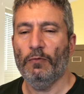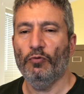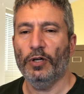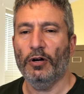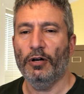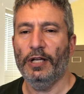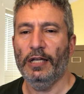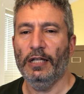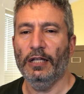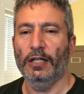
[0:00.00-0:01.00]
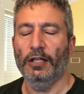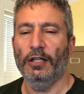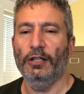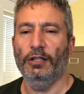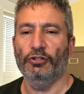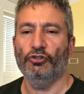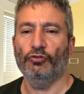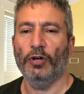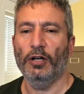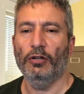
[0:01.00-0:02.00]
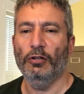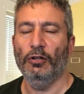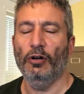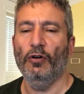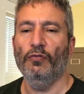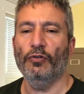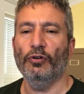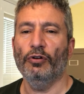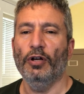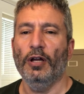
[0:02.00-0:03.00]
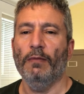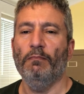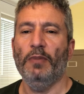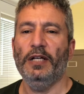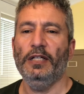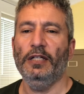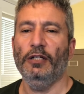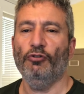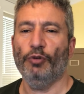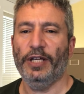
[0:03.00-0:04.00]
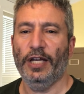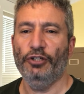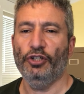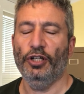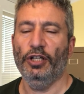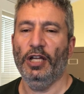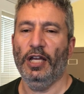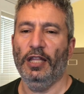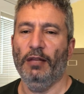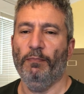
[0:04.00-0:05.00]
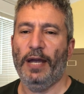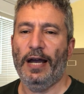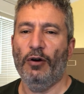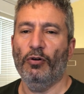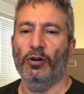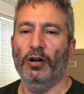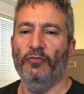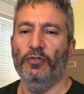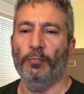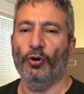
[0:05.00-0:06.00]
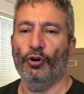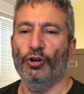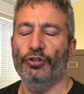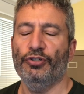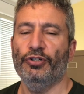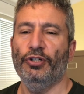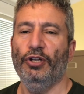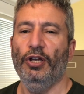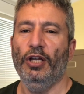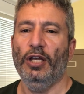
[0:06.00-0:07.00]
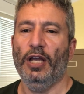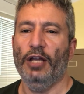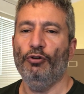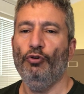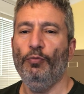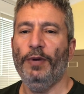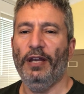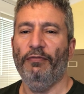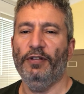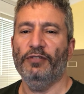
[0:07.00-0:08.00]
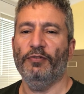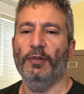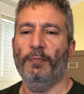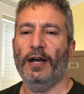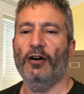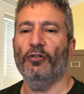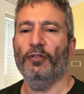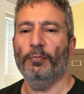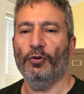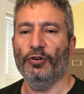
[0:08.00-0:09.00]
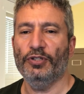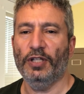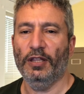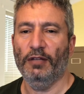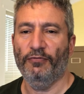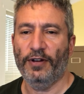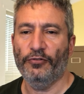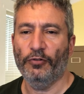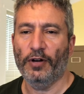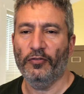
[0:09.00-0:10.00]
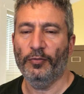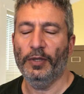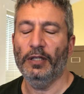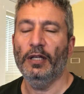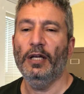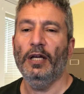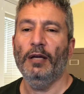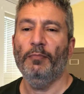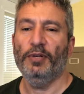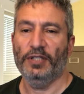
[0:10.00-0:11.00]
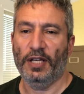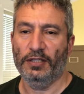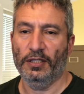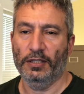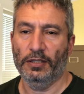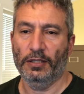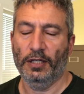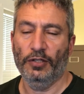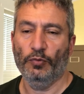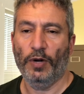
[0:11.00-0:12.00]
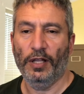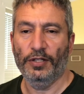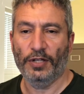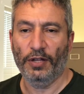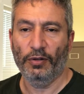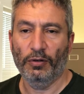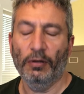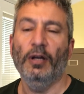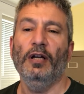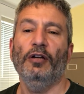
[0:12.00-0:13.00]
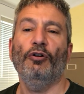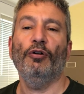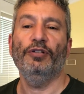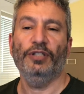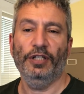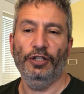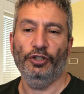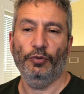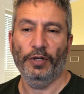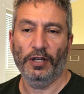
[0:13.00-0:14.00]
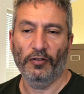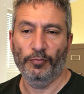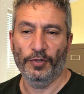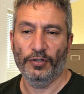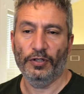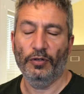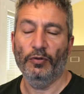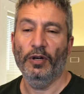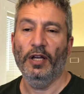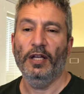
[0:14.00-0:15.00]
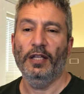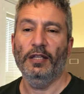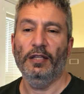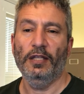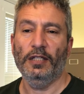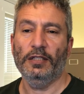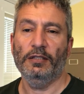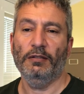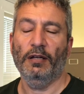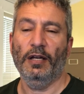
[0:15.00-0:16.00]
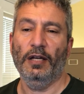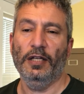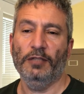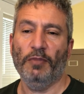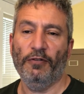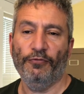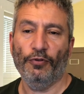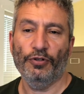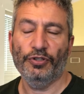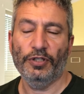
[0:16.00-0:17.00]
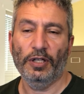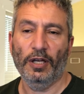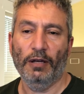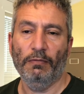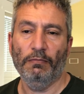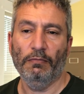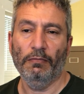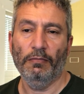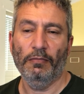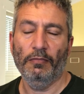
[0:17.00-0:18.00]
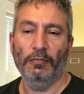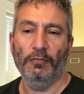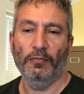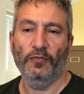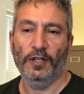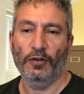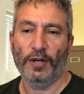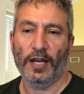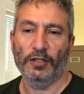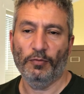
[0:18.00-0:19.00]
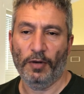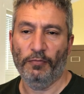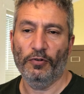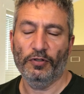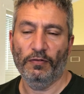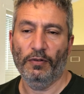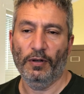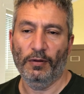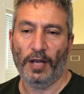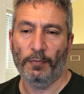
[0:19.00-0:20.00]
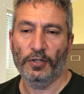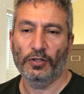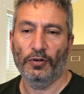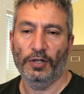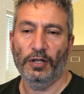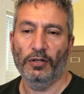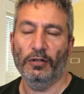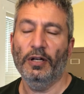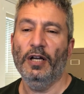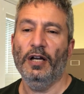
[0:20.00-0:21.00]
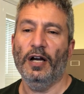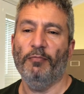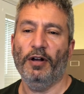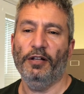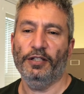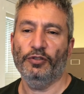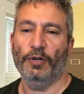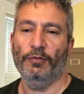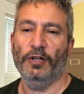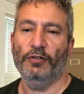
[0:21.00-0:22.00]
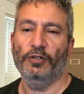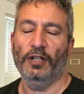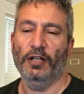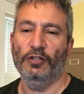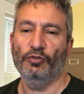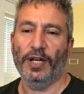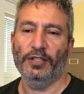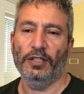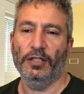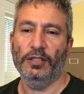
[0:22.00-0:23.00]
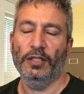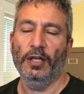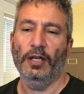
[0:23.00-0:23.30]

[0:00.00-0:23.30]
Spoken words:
regarding the struggle over money creation and the power of the purse and who benefits from the power of the purse that the federal government possesses, as well as other currency issuing governments. So this is my first video cast, or my first episode here on Politics 2100 that addresses